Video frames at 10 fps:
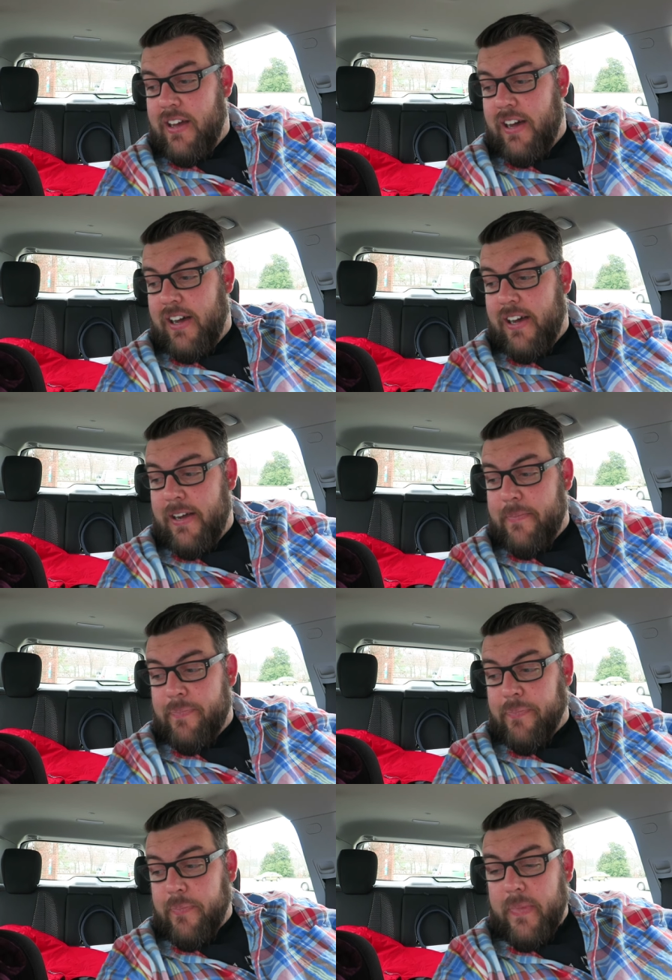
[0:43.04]

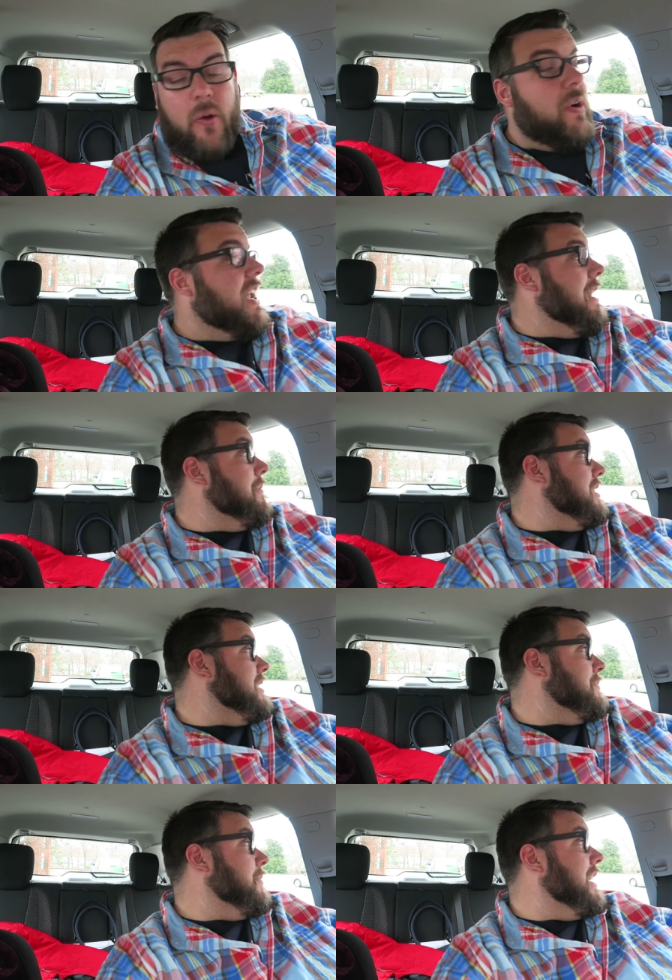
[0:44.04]
Um, we came to
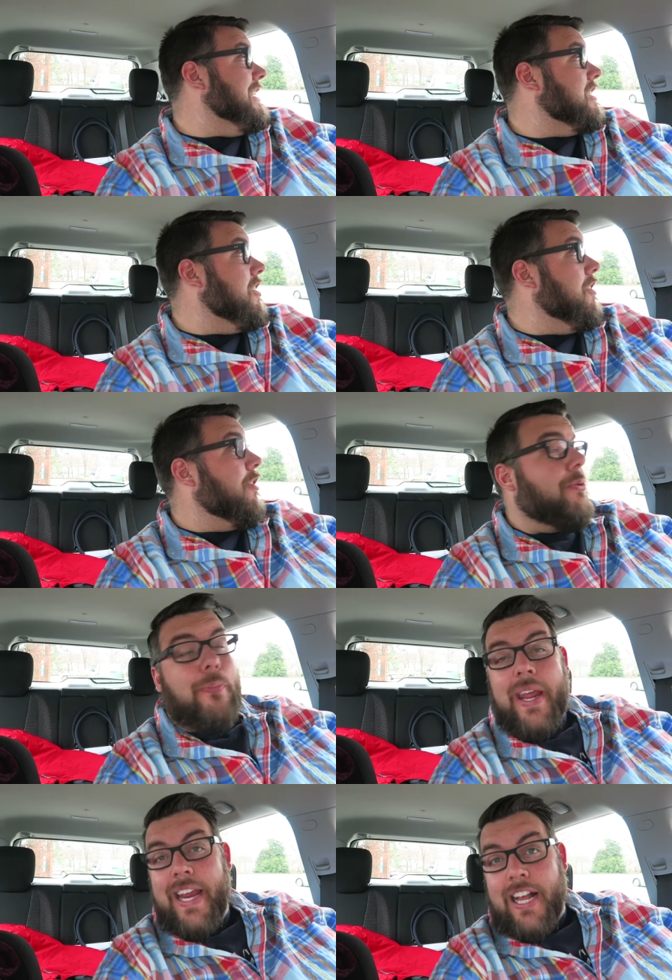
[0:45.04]
this place
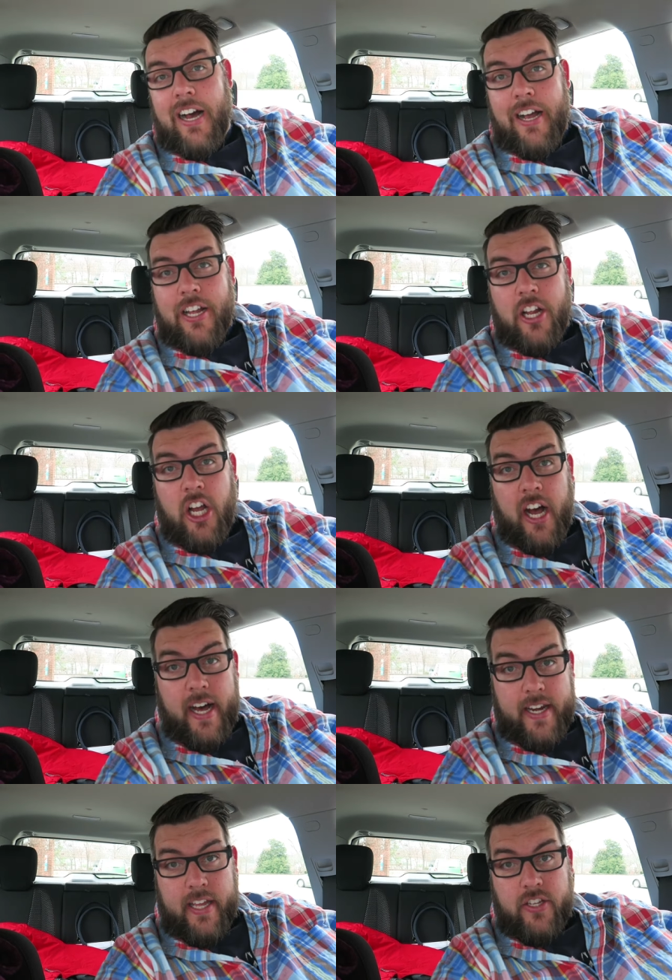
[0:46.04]
called Peacock
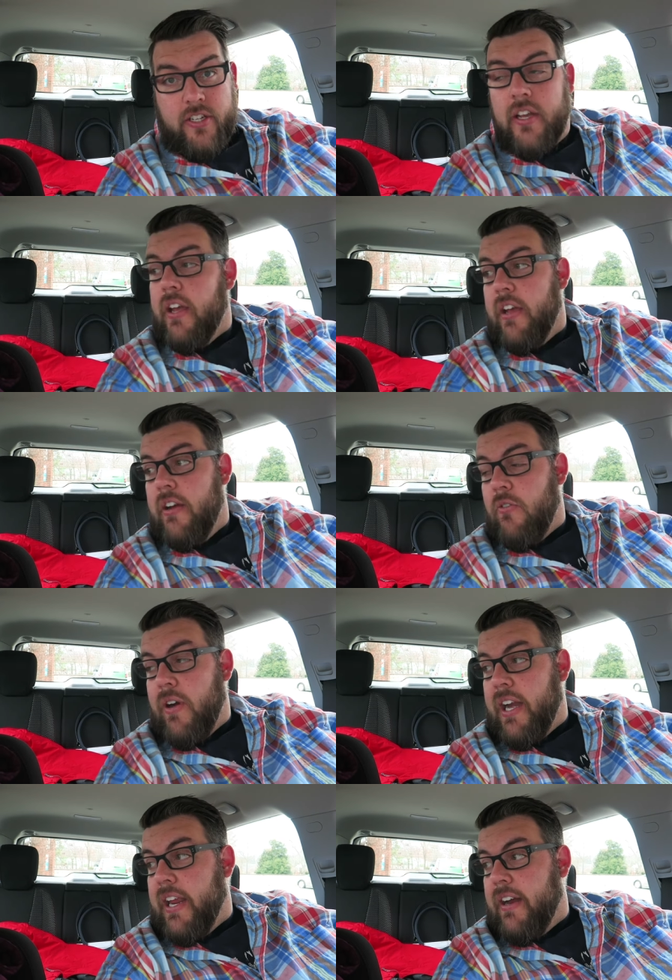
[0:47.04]
Cottage
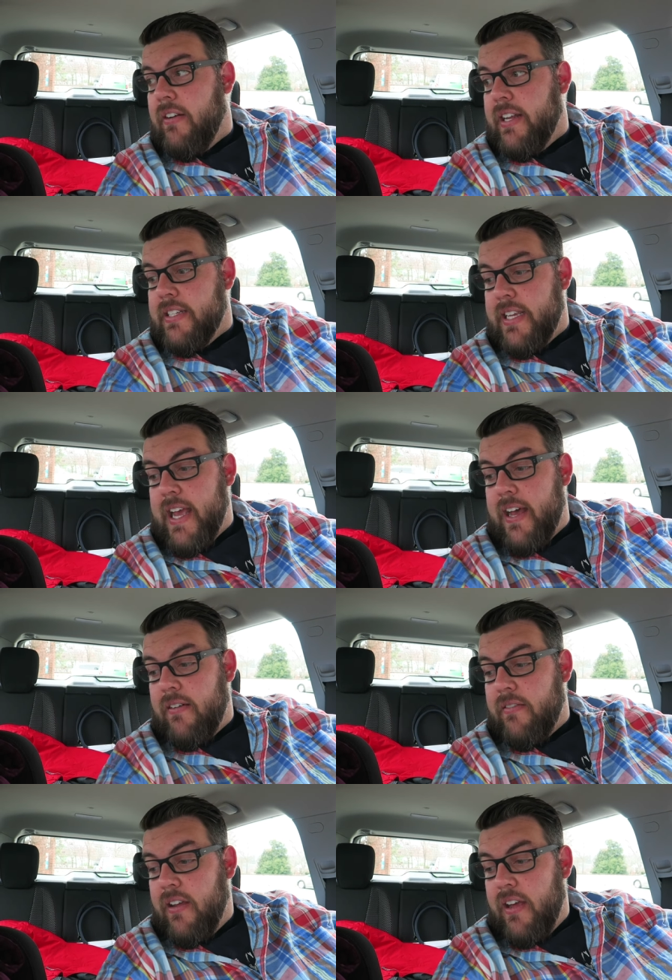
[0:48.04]
right here in
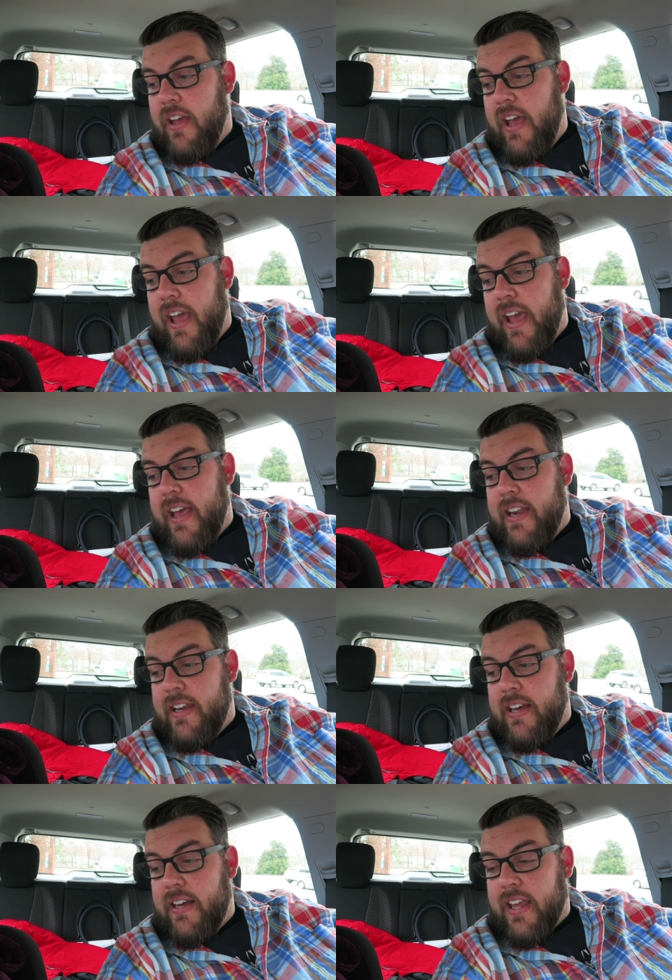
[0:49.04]
town, mm -hmm.
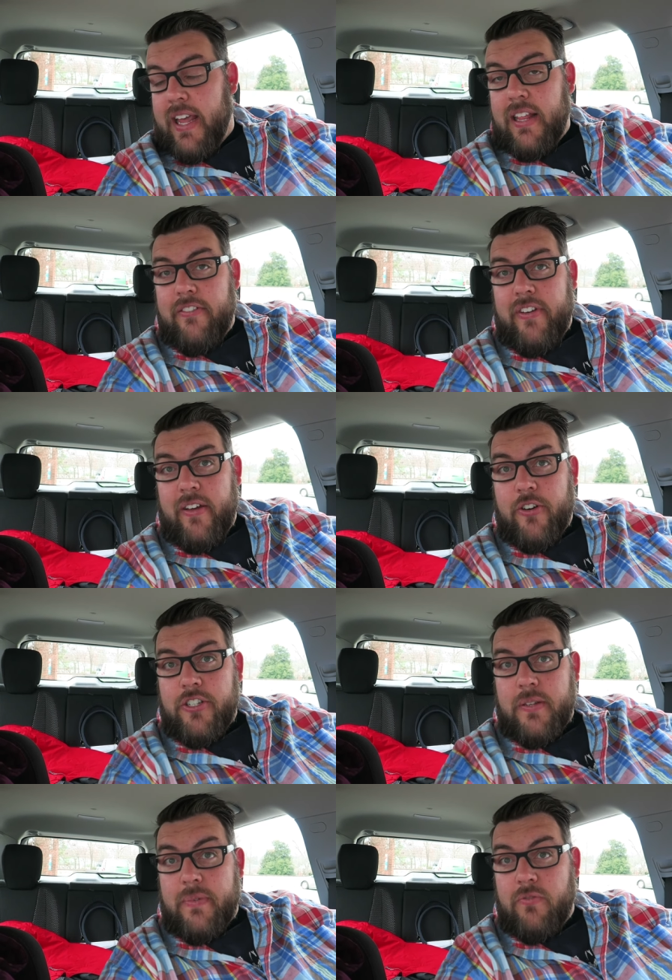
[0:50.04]
and uh, Kalyn found her
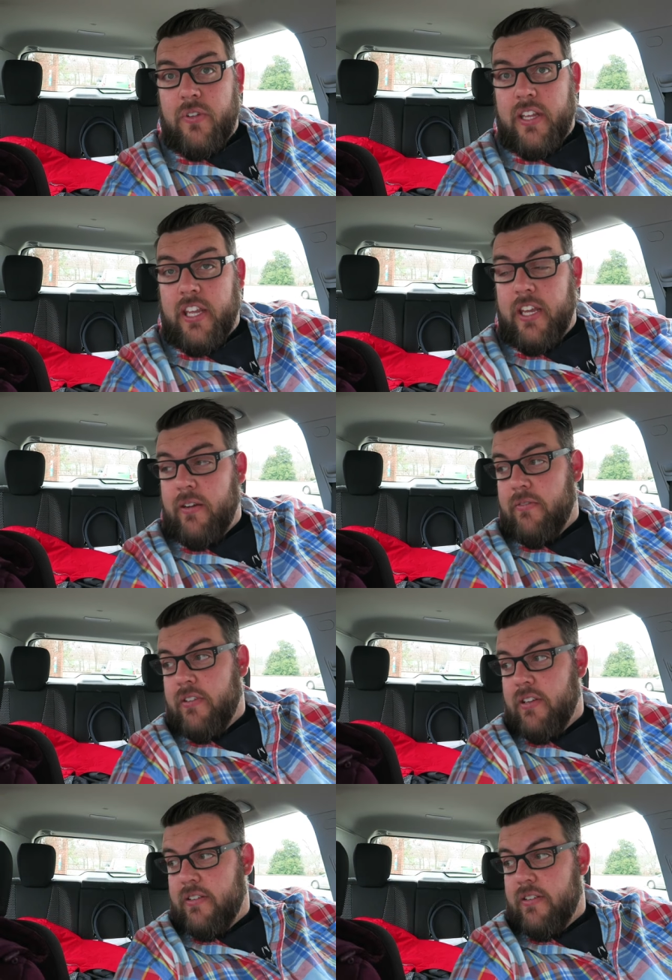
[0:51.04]
something really cute.